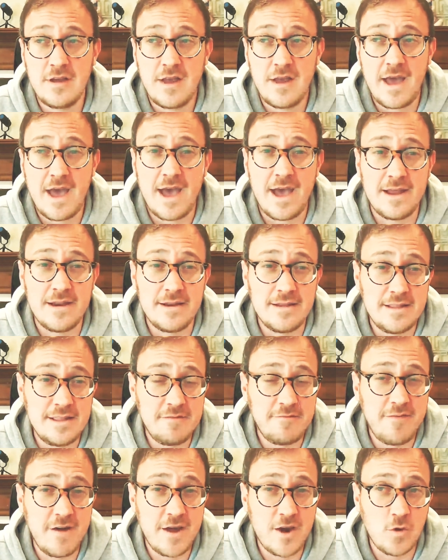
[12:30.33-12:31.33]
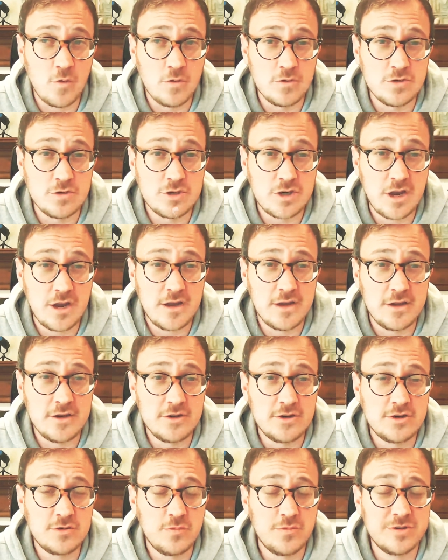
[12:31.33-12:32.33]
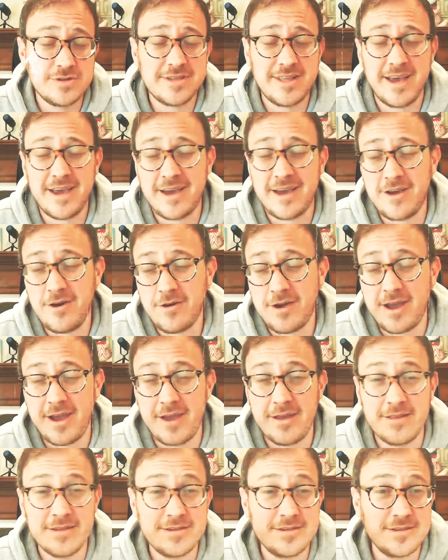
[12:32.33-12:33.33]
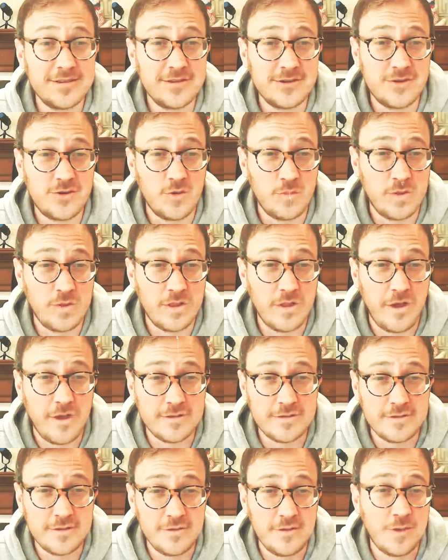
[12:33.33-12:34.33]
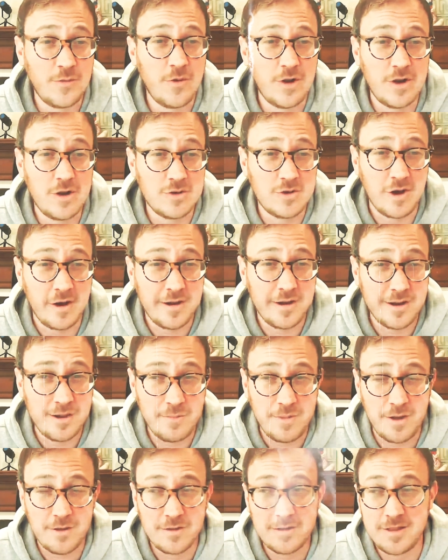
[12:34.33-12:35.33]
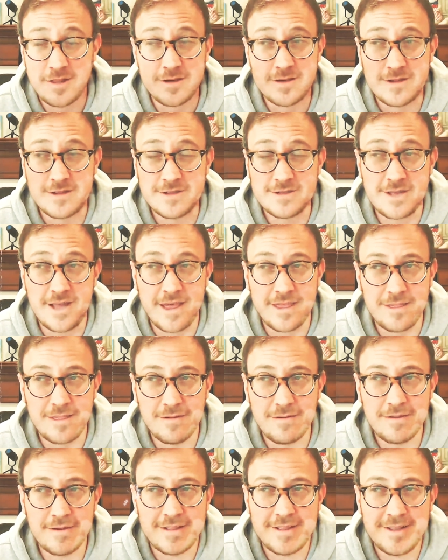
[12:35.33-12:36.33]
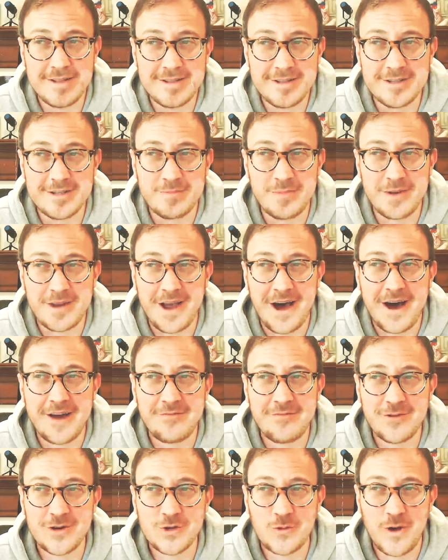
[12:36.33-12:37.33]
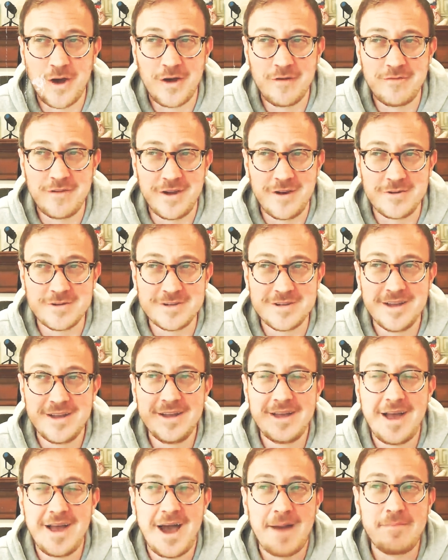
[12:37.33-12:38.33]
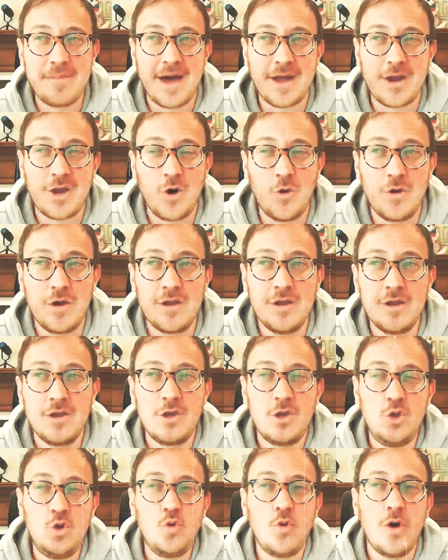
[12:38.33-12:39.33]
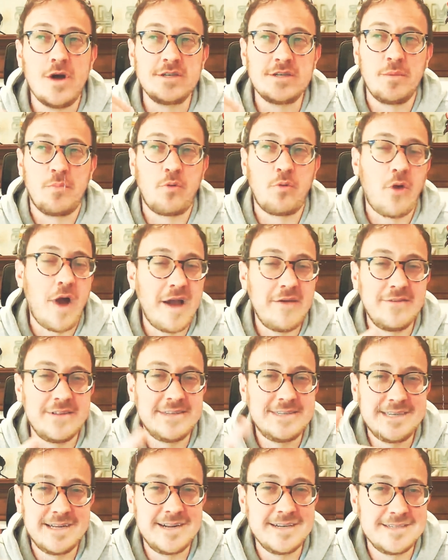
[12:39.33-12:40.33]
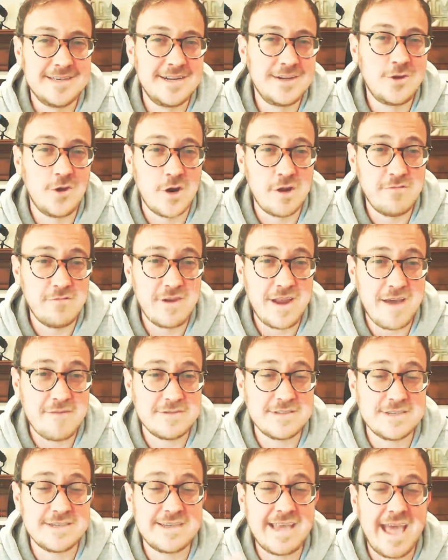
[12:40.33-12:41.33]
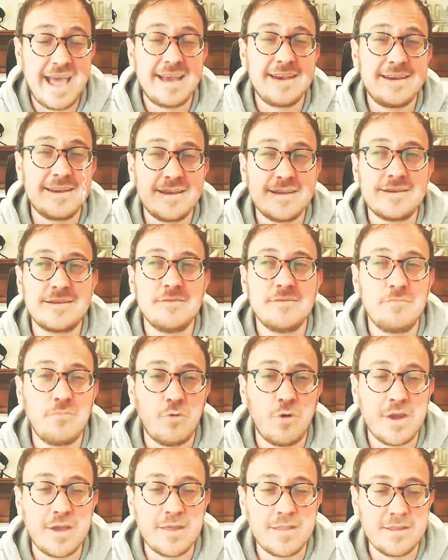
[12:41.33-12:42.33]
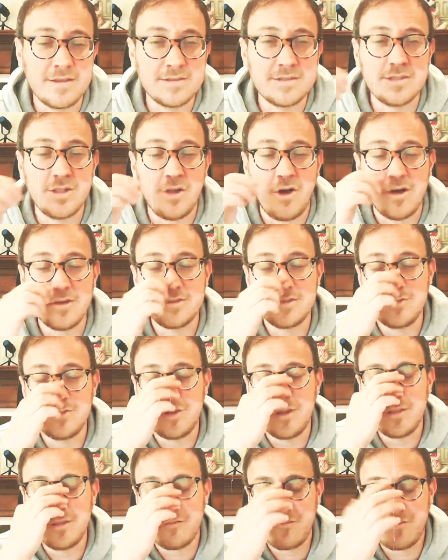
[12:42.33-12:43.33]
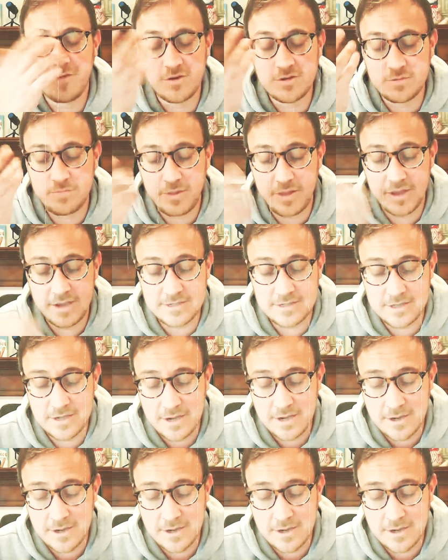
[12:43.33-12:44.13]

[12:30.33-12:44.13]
And the federal judge was like, okay, this is a stupid lawsuit. Like, what are you talking about? Clinton's been gone for 12 years. I'm not going, you as a private citizen don't even have standing to bring this lawsuit in the first place.